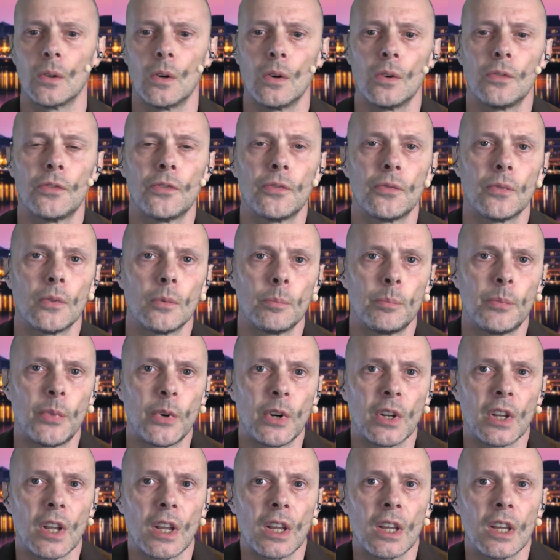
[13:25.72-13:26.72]
of
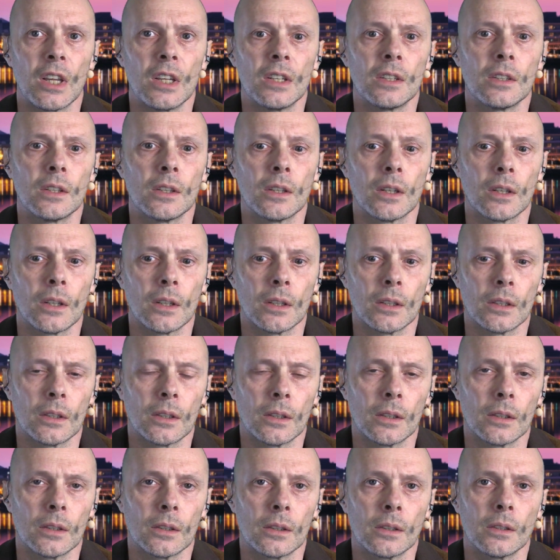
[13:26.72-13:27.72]
bringing in
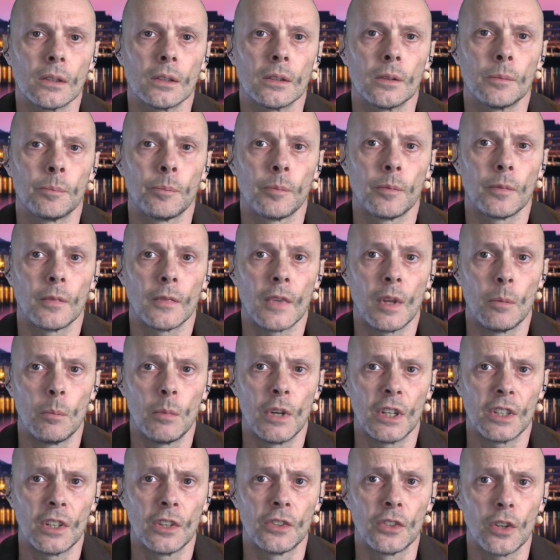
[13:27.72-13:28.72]

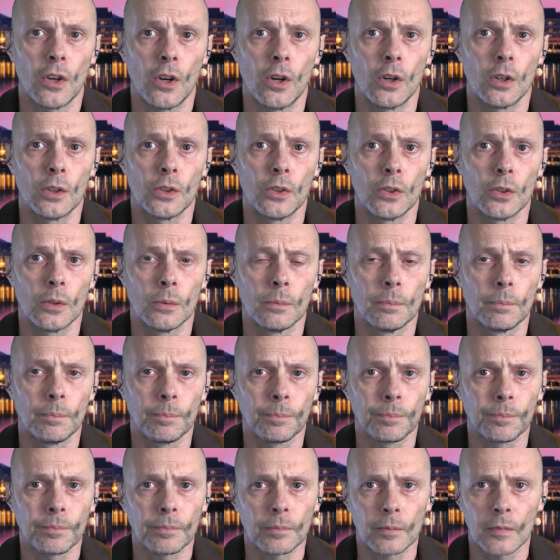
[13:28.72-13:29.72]
embedded audio.
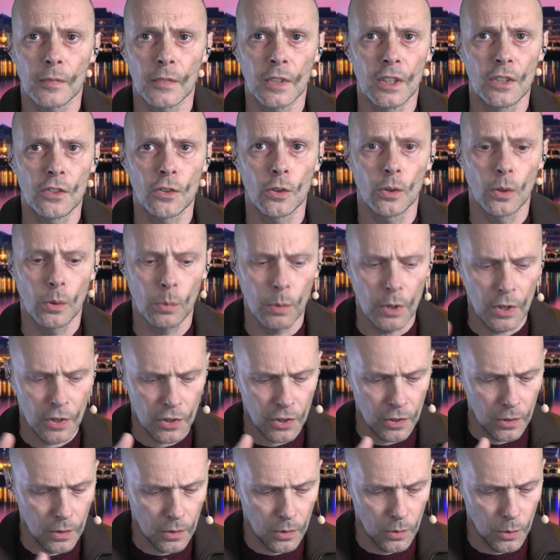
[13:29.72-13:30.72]
It's
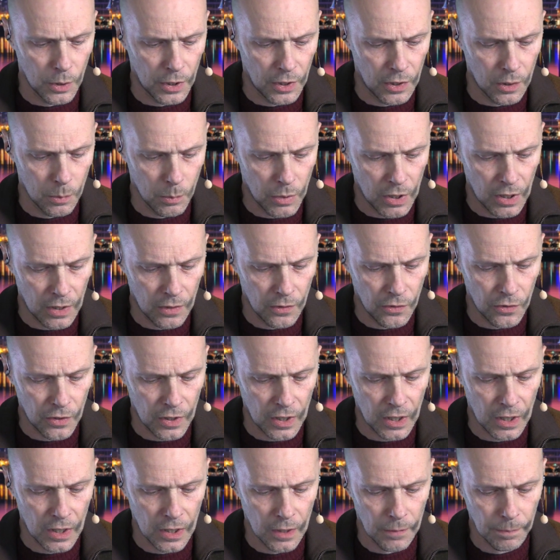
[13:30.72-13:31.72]
always going to be in
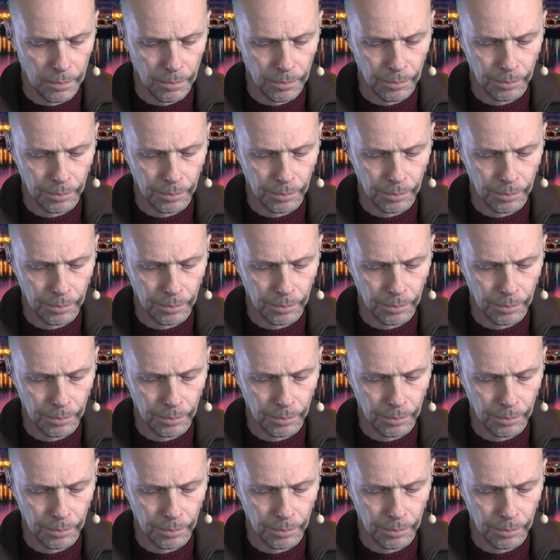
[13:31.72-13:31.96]
sync.